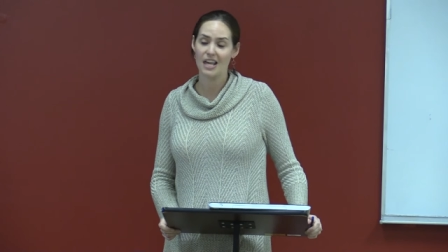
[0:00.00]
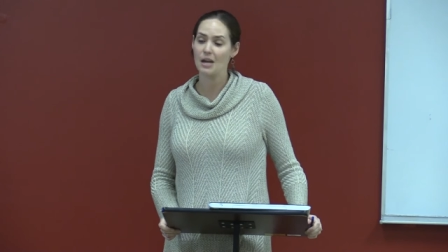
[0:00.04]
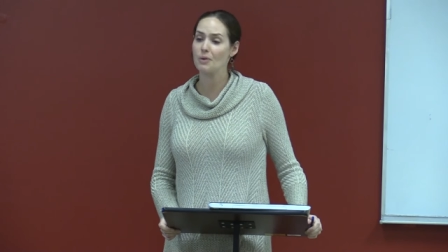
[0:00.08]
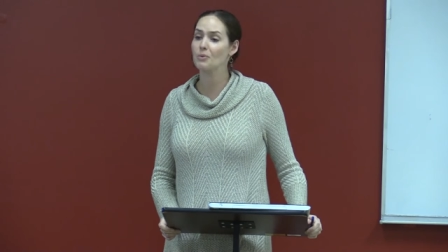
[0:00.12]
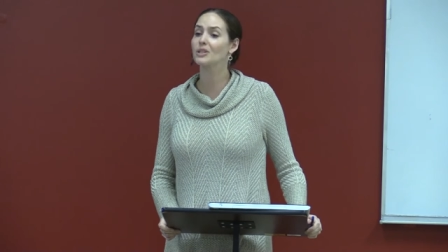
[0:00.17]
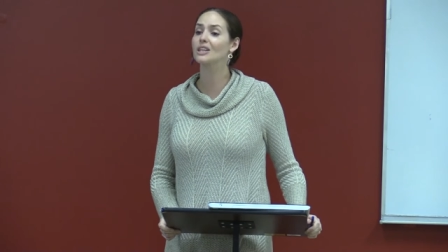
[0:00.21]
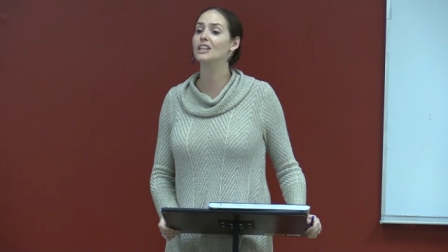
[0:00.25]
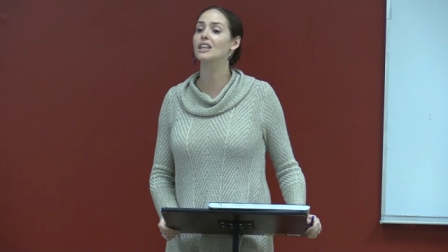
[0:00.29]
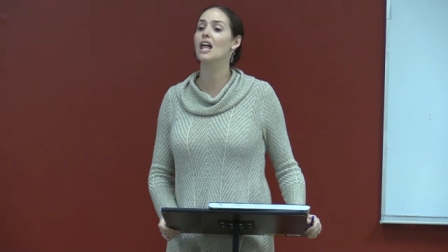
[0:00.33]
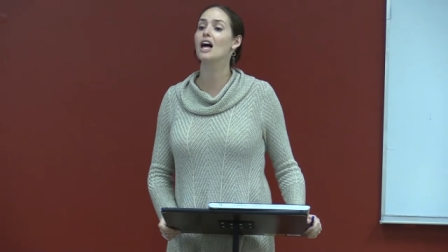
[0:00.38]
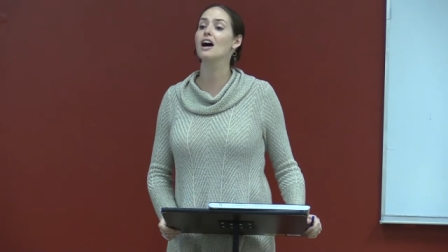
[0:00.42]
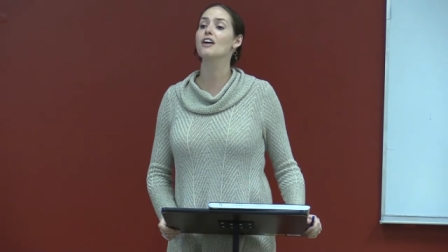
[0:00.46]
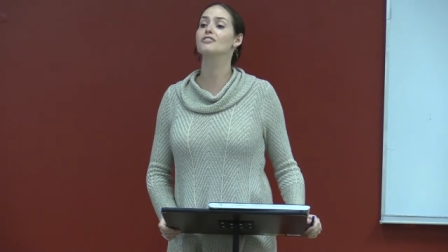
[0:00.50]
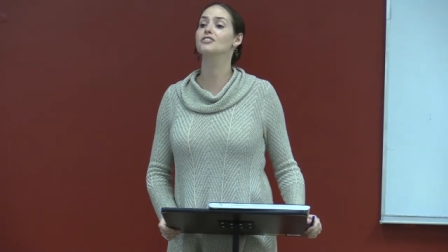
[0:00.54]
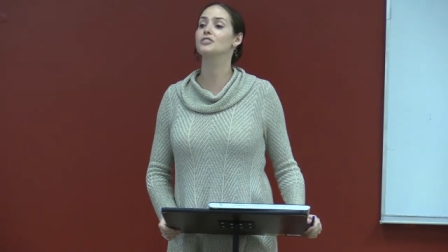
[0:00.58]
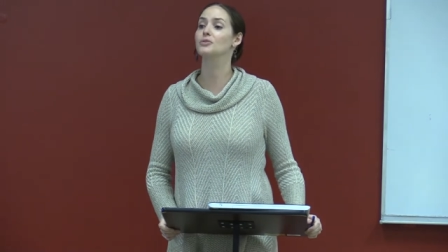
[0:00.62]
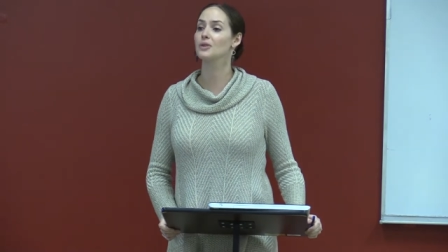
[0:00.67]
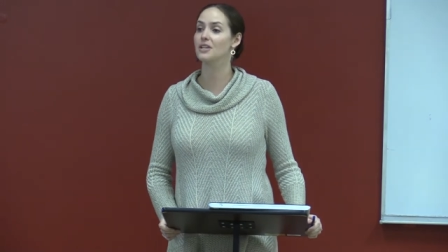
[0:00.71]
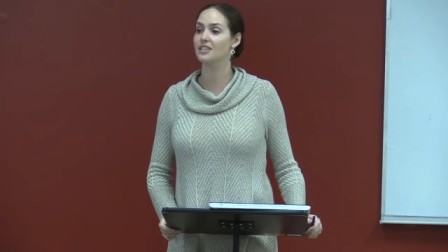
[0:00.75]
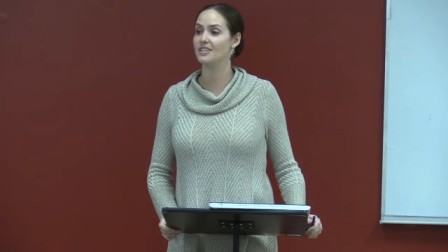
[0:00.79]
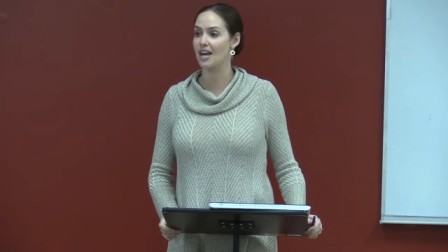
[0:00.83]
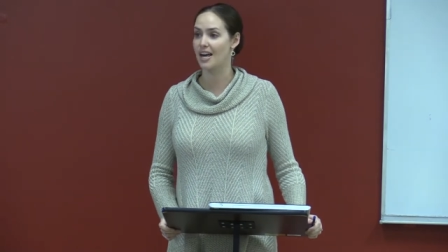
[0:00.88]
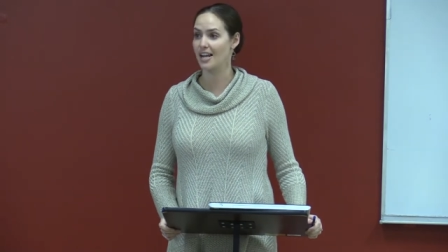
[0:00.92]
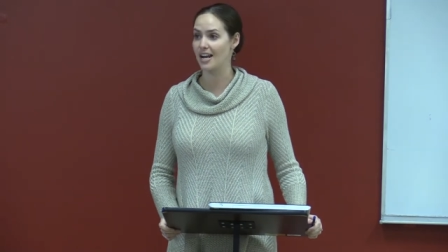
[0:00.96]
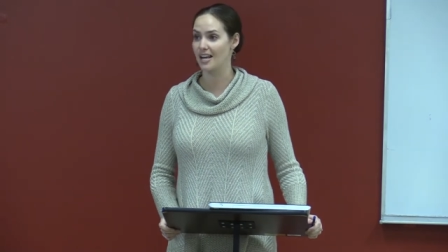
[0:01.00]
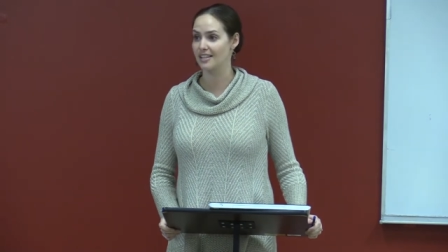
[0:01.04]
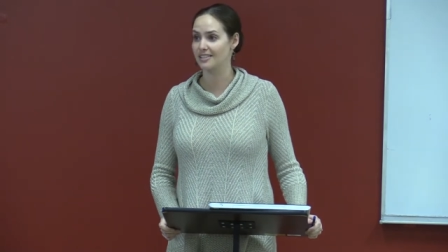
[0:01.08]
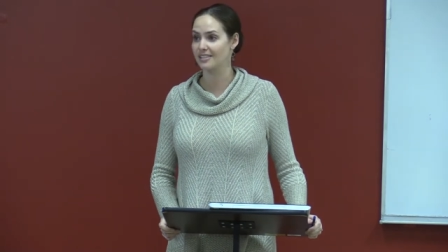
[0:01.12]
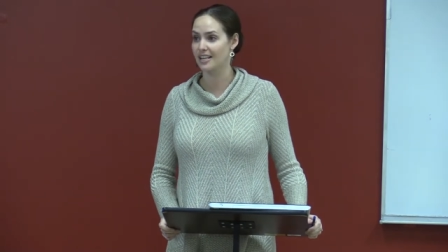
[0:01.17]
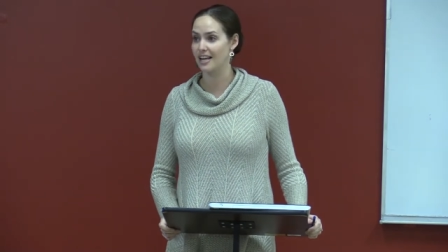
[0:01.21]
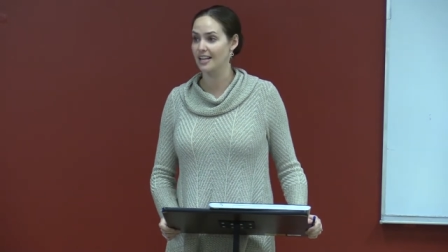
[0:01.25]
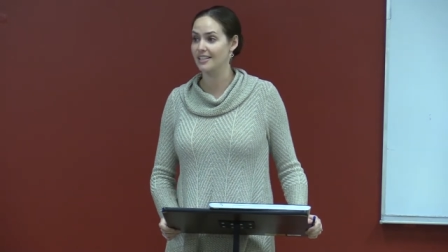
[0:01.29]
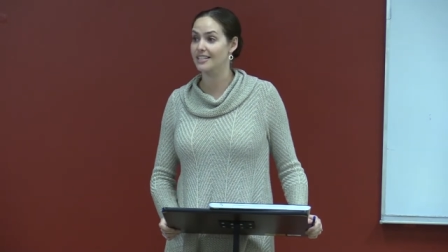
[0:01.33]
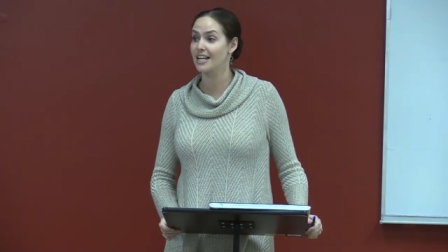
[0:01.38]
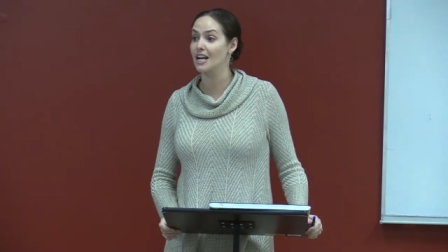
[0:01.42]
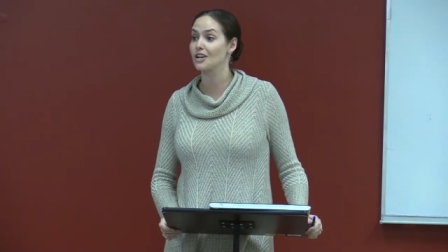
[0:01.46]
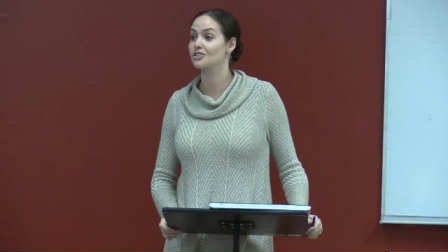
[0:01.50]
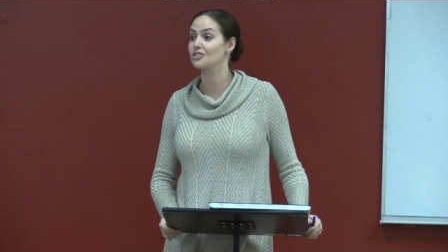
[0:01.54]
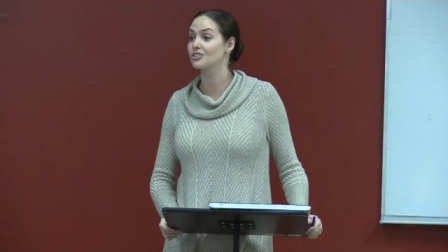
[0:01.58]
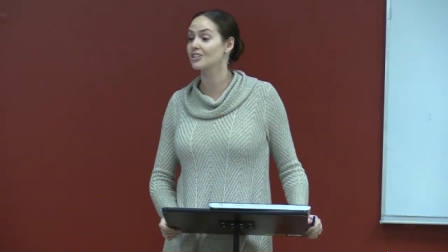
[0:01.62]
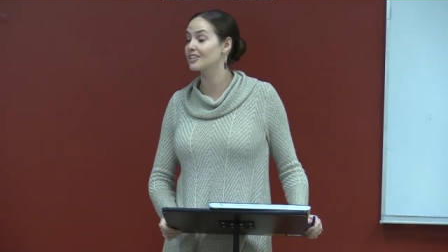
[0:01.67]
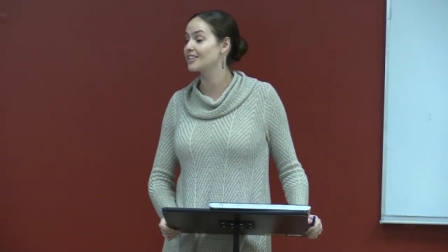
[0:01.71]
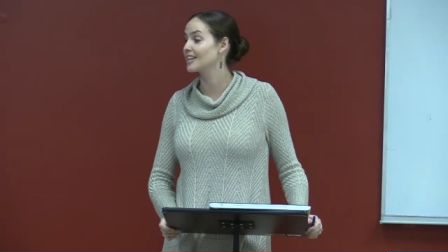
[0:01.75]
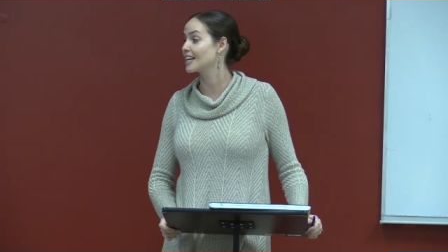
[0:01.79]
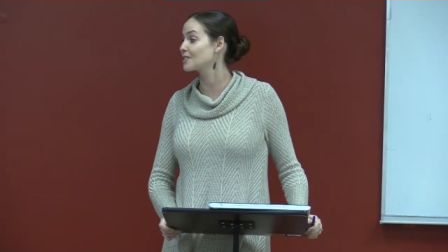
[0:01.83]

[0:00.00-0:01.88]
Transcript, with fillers: They would love to read that essay. It's actually,